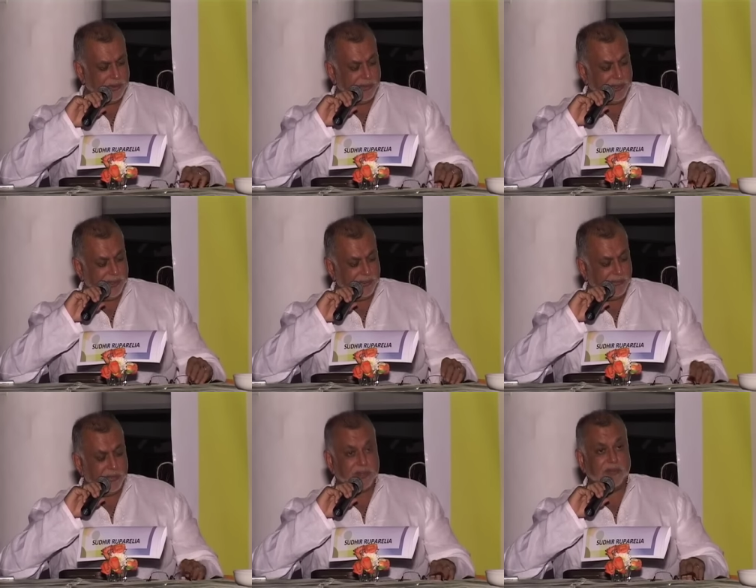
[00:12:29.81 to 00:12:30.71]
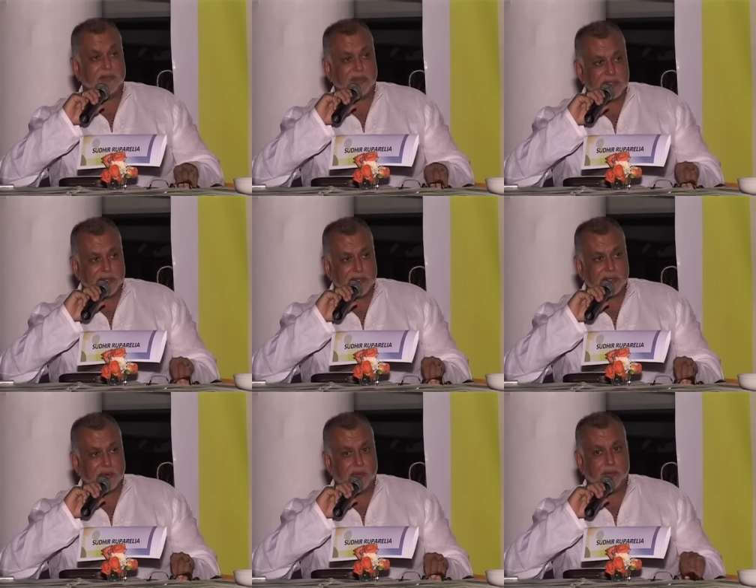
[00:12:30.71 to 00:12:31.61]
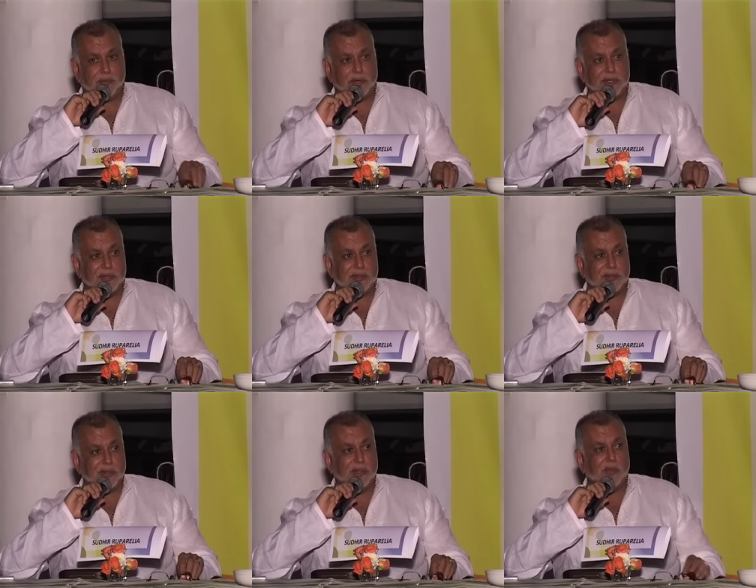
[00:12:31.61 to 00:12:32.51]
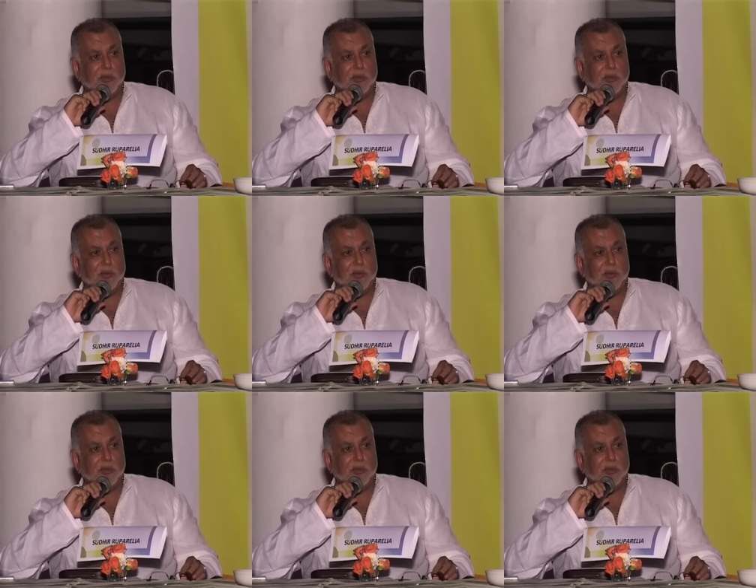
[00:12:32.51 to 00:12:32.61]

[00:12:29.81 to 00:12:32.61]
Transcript: really, we in the first year of operations,